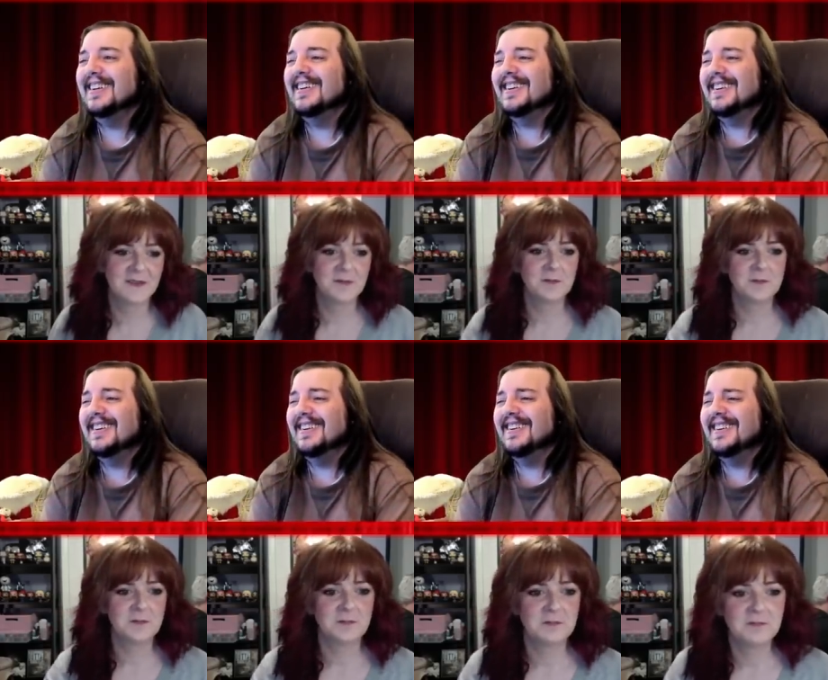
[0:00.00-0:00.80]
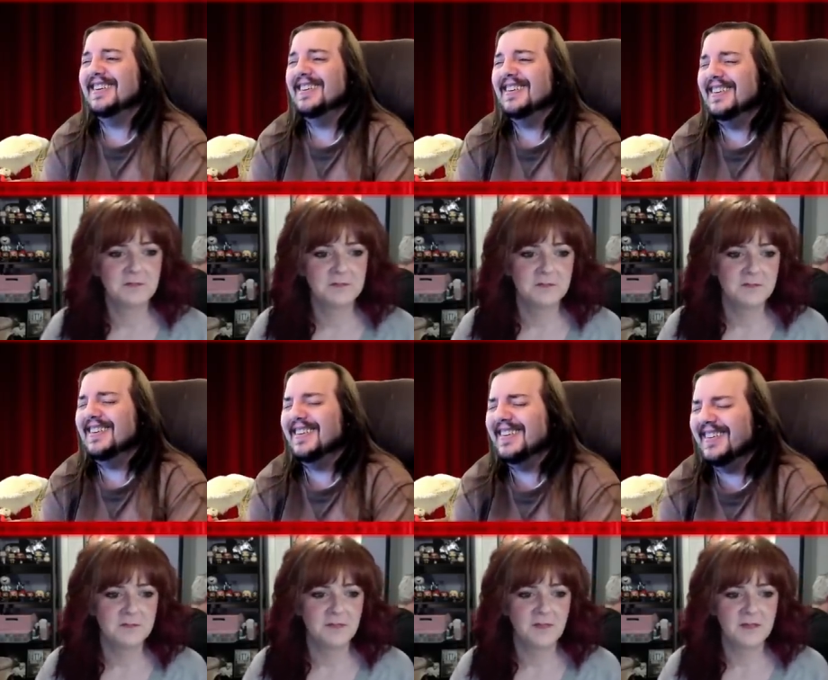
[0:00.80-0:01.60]

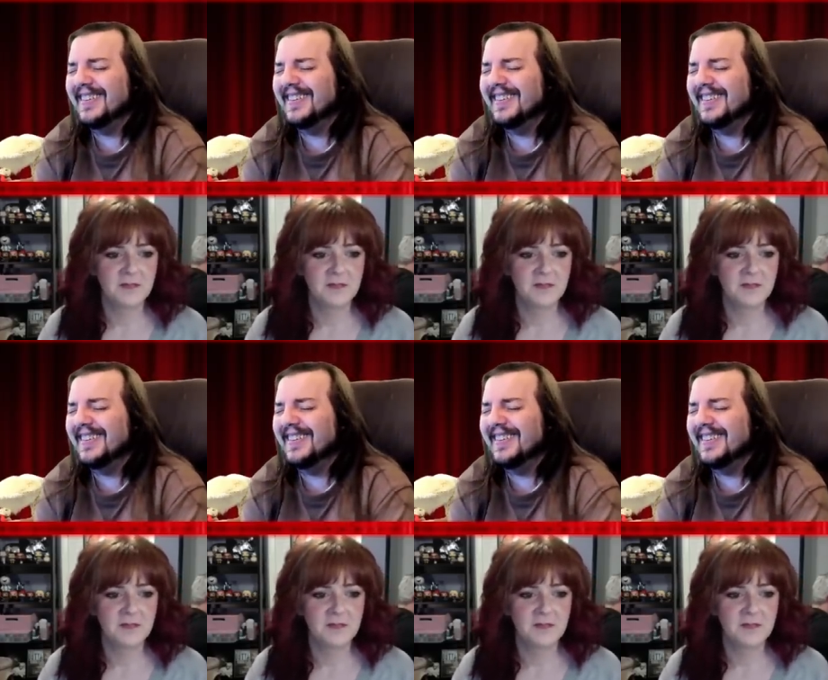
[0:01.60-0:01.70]
Nothing is said.